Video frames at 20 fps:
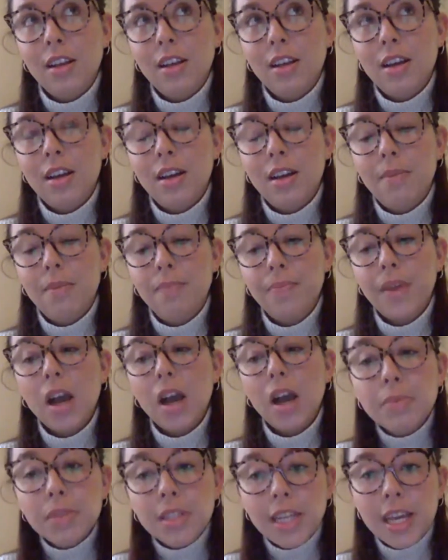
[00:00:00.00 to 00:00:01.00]

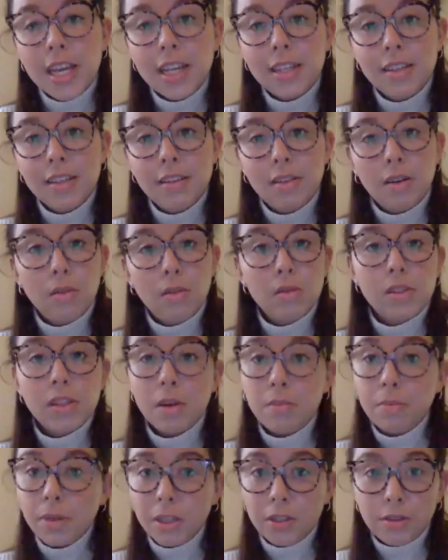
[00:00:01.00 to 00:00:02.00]
update the whole
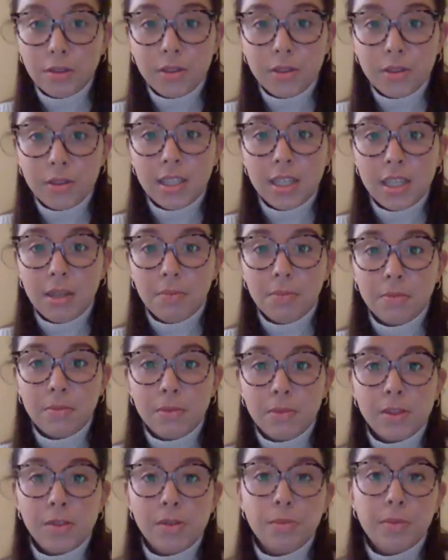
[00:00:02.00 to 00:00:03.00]
summer to the
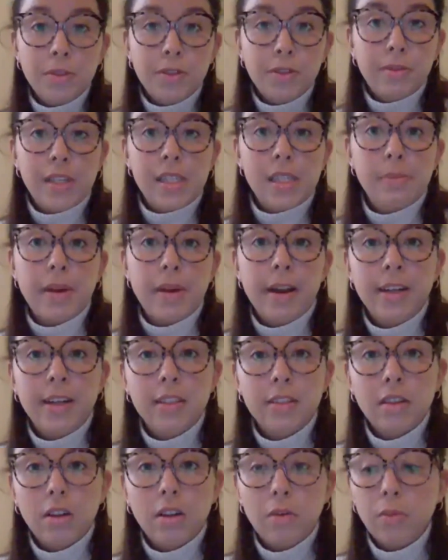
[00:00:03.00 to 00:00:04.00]
team. We're super
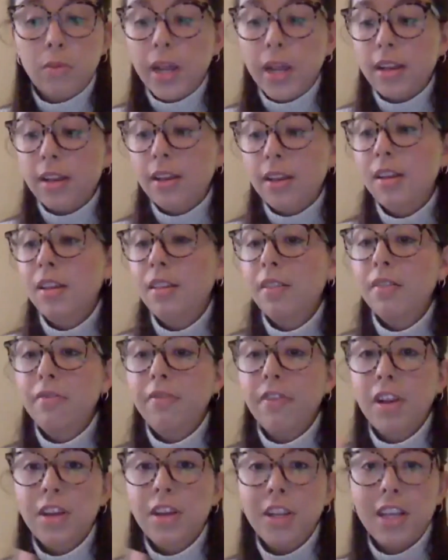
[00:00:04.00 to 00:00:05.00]
transparent on when the
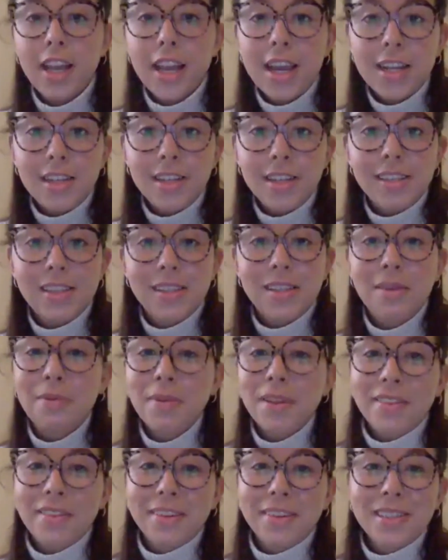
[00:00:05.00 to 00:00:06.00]
funding ends,
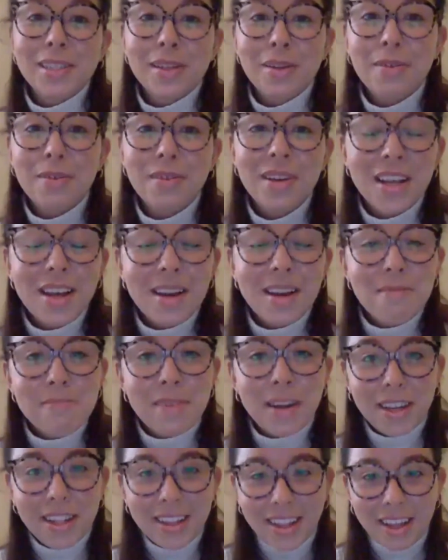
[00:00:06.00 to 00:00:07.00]
when there is no
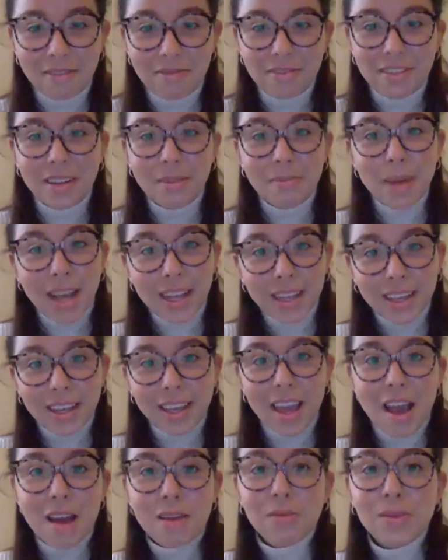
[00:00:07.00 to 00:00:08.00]
money left in the bank
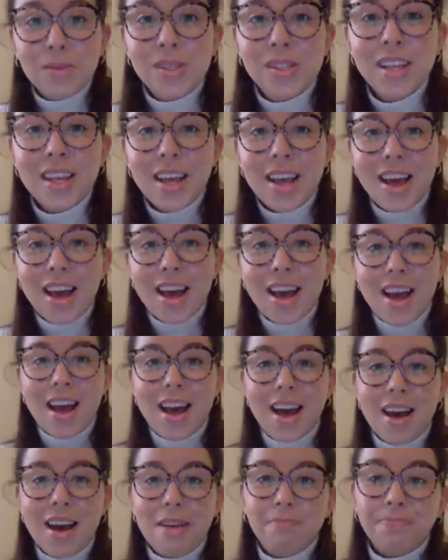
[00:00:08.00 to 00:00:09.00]
account,
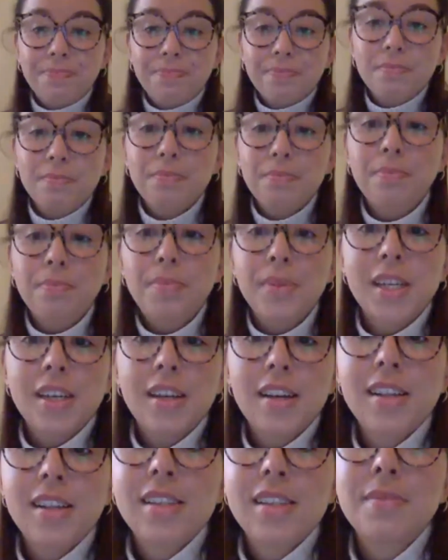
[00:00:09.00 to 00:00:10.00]

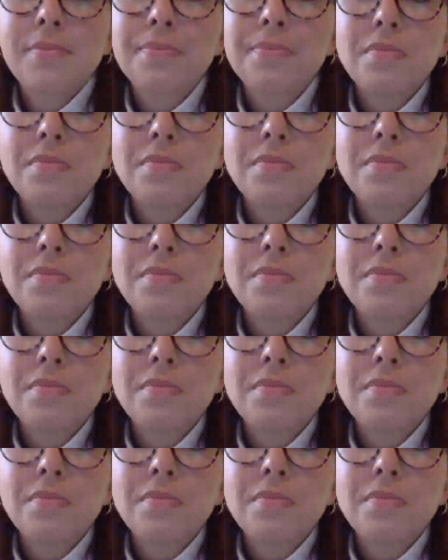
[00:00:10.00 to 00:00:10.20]
because